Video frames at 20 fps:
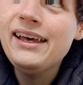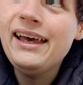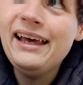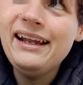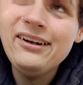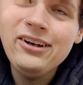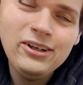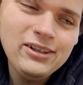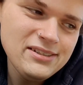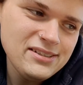
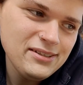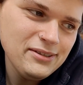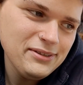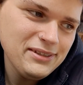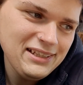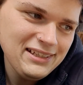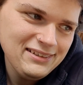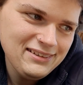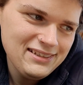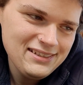And also
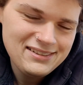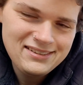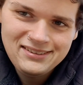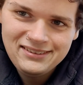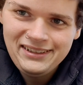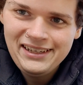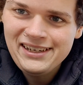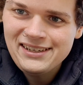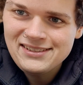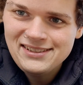
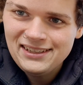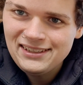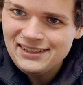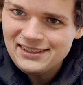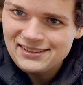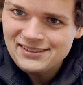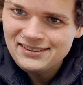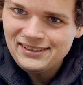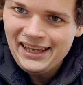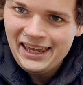like I said,
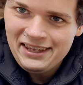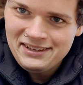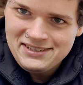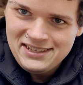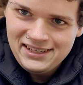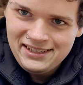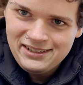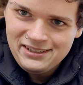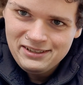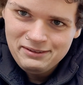the
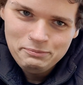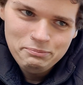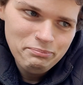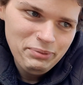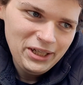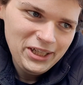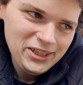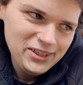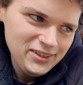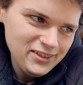slanted
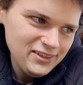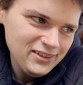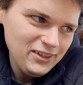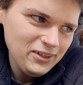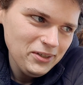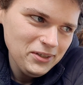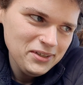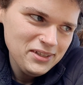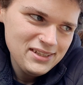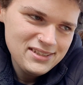button
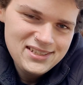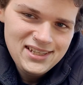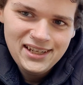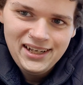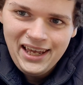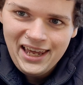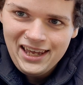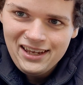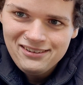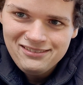on the
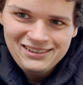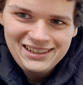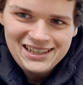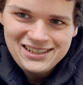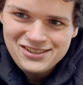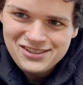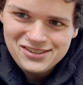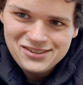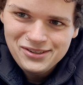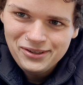10-8, I
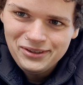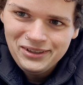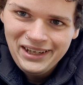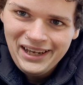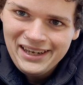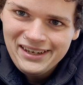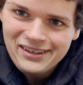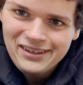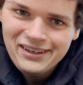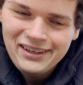just don't
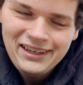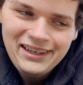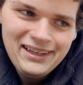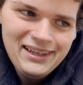like.